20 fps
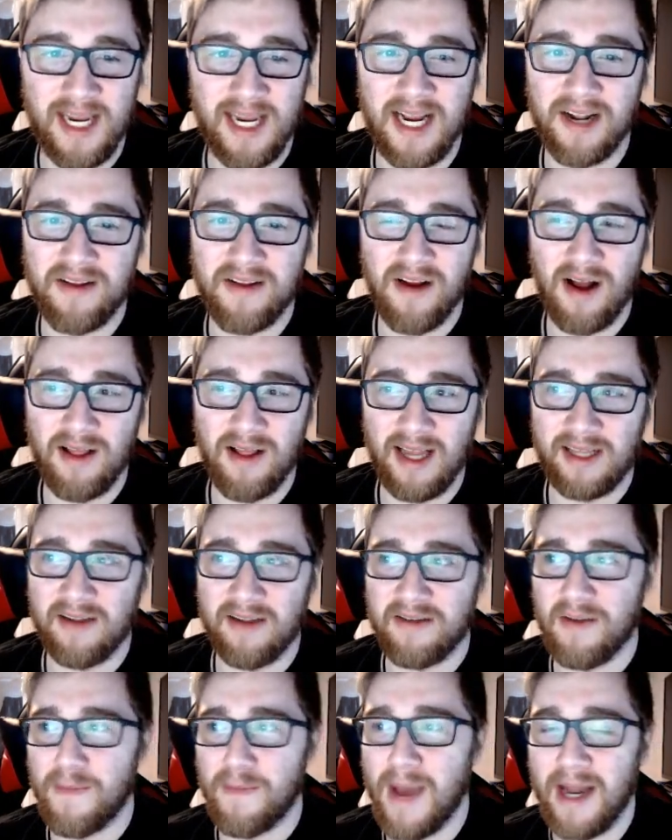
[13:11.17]
It's not like
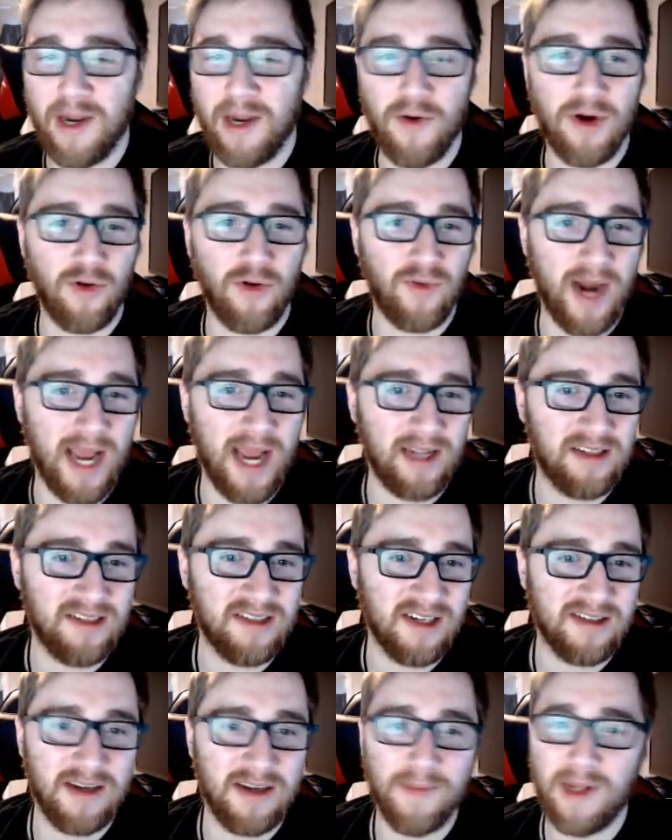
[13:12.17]
there's a menu and a ranked
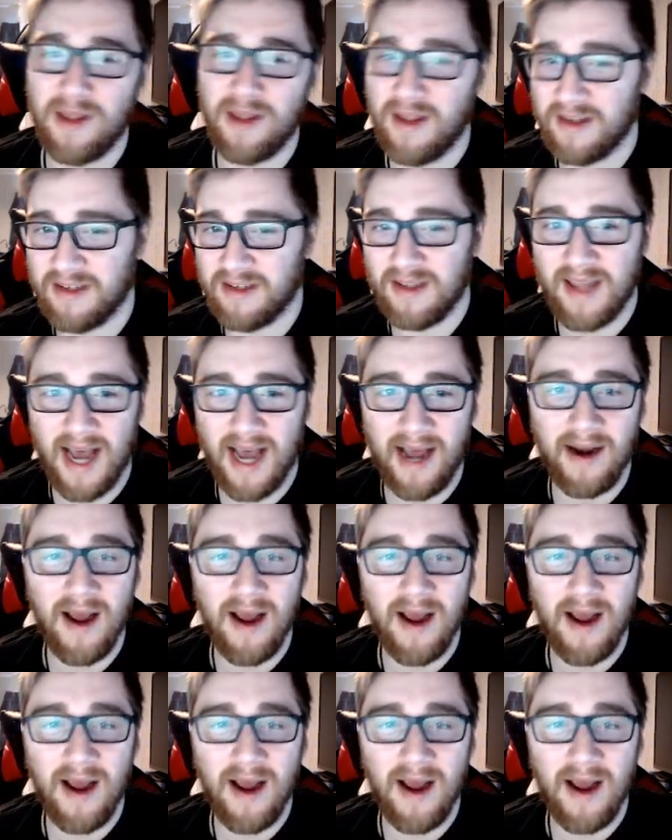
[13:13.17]
system and this and that.